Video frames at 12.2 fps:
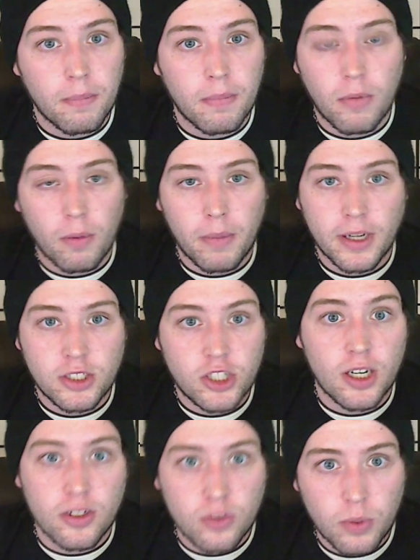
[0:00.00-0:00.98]
or my
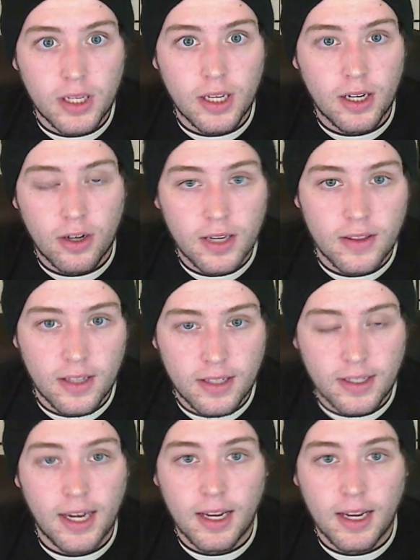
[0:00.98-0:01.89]
chair squeaking or anything like that.